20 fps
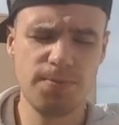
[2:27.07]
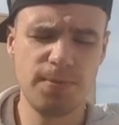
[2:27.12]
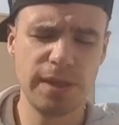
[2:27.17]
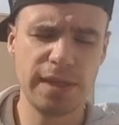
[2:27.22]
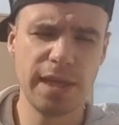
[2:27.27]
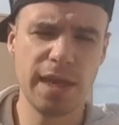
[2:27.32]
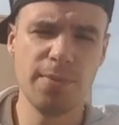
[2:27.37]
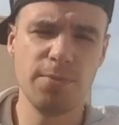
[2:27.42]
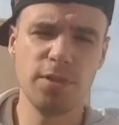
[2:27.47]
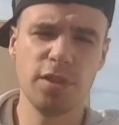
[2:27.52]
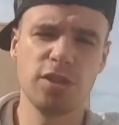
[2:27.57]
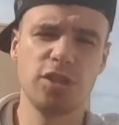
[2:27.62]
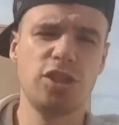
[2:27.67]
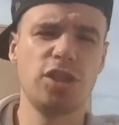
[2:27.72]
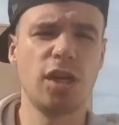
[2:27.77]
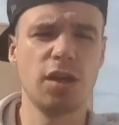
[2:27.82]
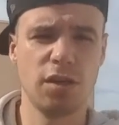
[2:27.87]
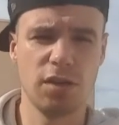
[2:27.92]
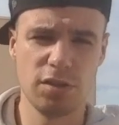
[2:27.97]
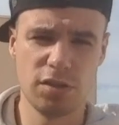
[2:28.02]
become a
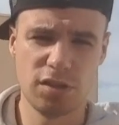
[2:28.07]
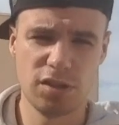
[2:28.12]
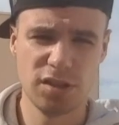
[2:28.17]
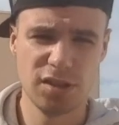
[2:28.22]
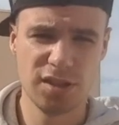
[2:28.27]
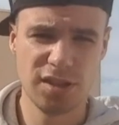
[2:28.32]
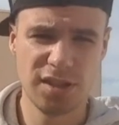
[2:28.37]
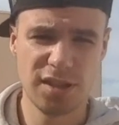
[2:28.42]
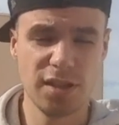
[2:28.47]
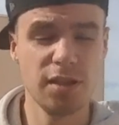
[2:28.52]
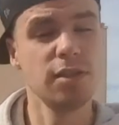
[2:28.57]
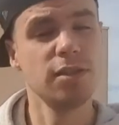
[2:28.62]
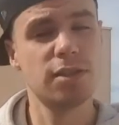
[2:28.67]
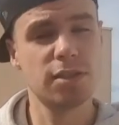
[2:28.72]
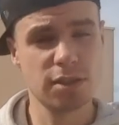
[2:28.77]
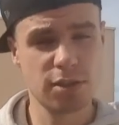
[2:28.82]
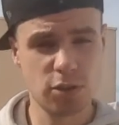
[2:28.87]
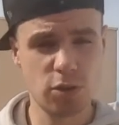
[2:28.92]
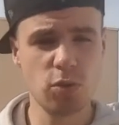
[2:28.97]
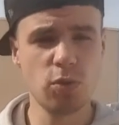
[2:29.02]
juggler.
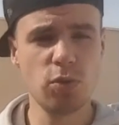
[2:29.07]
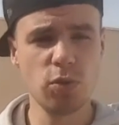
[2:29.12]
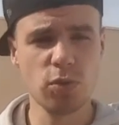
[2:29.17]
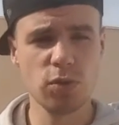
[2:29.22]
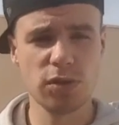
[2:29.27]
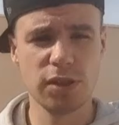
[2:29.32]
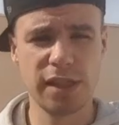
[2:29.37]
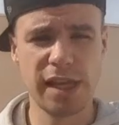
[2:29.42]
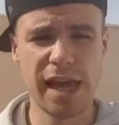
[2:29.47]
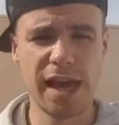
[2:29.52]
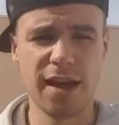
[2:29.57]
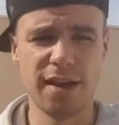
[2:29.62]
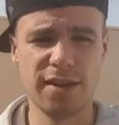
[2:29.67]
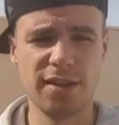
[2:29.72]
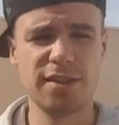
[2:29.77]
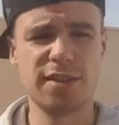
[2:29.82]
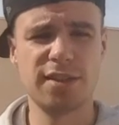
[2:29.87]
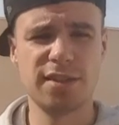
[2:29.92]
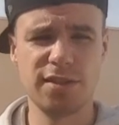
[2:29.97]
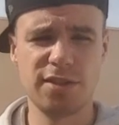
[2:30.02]
It's cool, yeah,
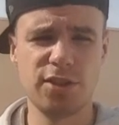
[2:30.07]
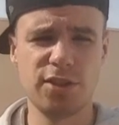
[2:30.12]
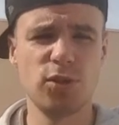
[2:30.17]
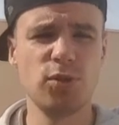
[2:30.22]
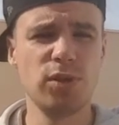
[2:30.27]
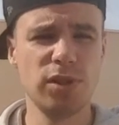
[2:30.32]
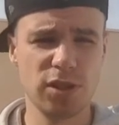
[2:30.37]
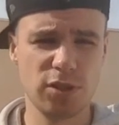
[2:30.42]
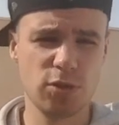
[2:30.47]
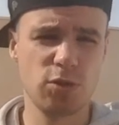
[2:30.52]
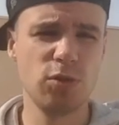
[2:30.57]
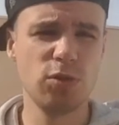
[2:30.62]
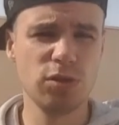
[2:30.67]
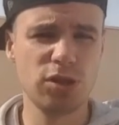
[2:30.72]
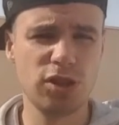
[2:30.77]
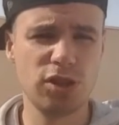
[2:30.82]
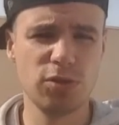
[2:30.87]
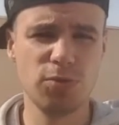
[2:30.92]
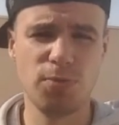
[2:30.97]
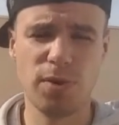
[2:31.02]
it's really cool
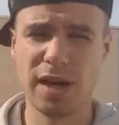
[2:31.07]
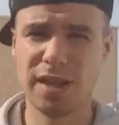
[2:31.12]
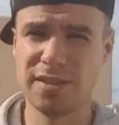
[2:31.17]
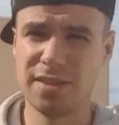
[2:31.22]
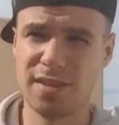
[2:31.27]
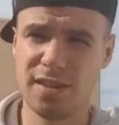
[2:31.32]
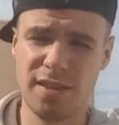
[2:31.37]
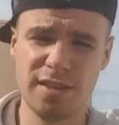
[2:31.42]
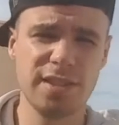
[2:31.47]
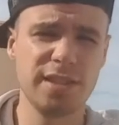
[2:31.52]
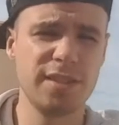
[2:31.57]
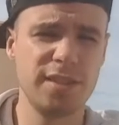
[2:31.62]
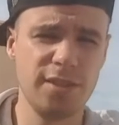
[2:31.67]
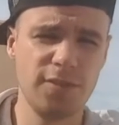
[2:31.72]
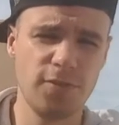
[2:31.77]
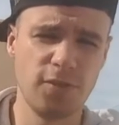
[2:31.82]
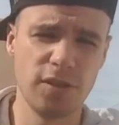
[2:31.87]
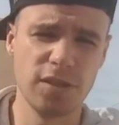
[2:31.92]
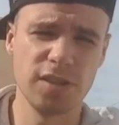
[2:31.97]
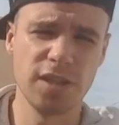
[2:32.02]
too, but this is
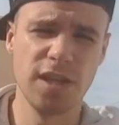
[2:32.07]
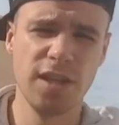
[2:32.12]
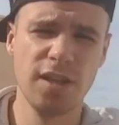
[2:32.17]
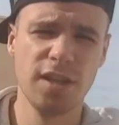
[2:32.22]
different.